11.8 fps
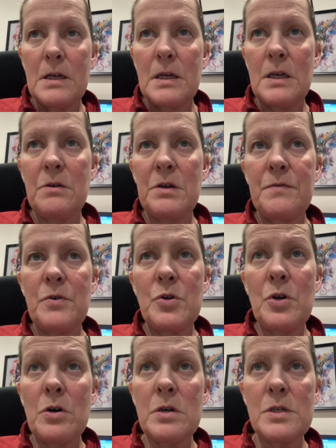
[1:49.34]
Now, if your
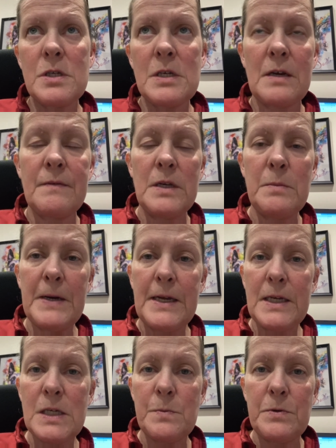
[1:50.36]
dog doesn't have any bad
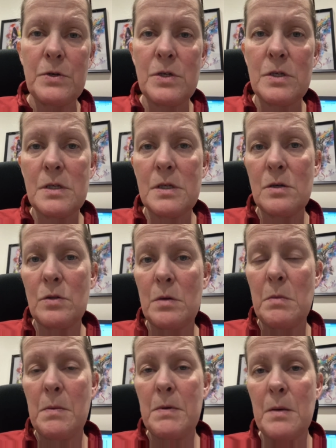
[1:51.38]
experiences, or there
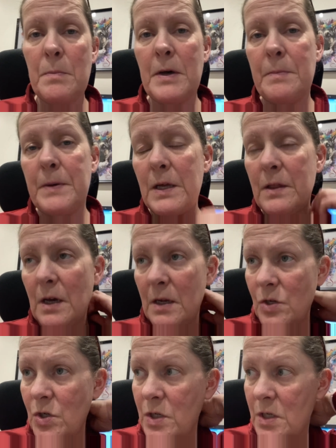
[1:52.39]
may be a puppy that
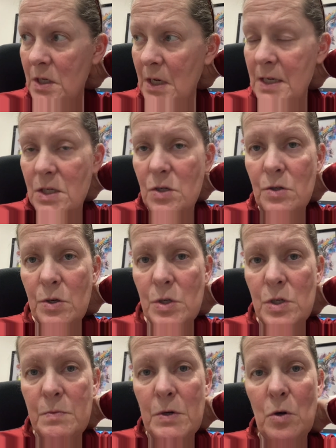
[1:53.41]
just has to learn
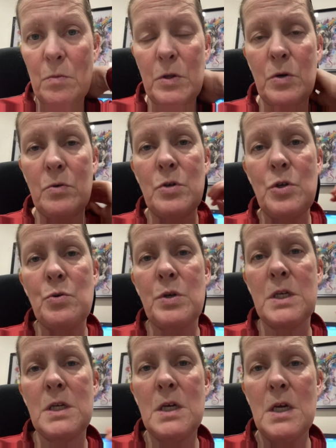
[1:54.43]
to be home alone, you
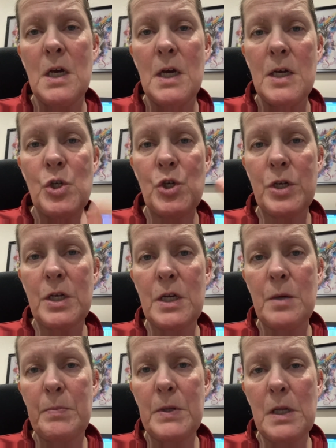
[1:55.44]
can chunk it
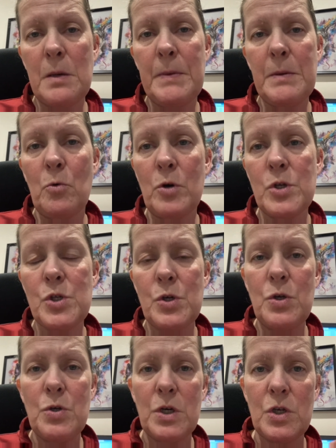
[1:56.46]
up a little bit more. So
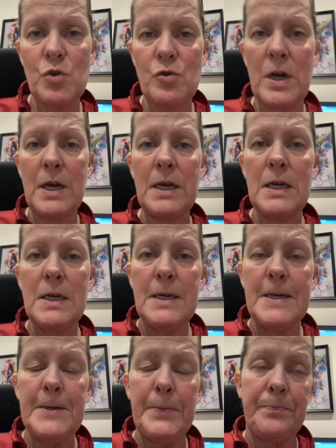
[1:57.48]
you can try
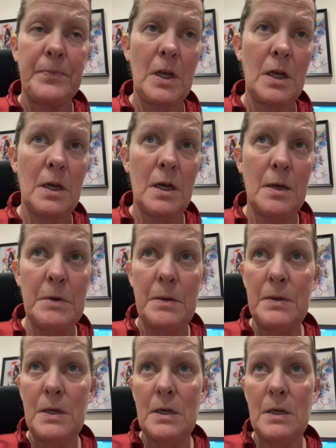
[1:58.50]

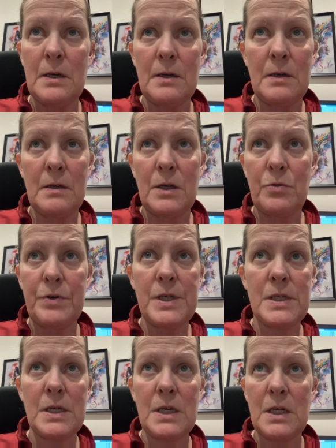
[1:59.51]
maybe
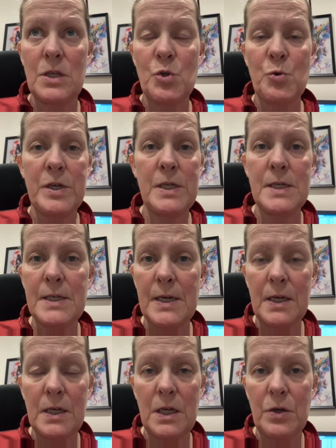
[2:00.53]
increasing in
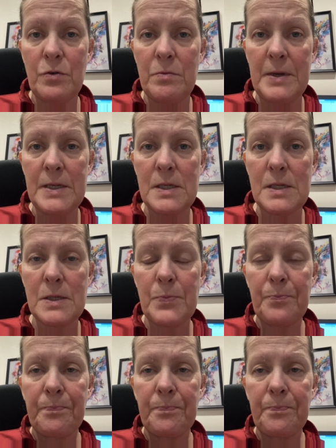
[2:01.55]
20-second increments.